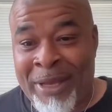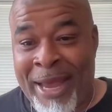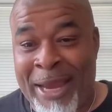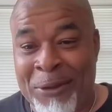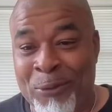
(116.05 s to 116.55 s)

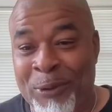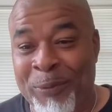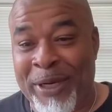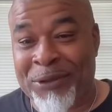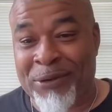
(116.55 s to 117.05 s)
Hey,
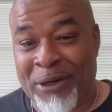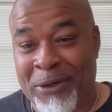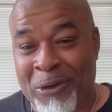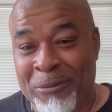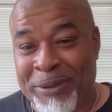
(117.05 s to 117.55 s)
newlywed
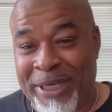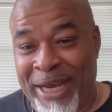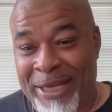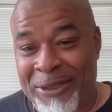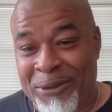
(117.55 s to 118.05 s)
trucker Holmes,
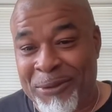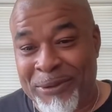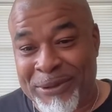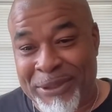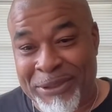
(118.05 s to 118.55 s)
there. How you
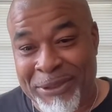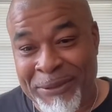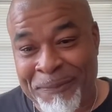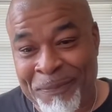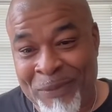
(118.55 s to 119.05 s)
doing, sister?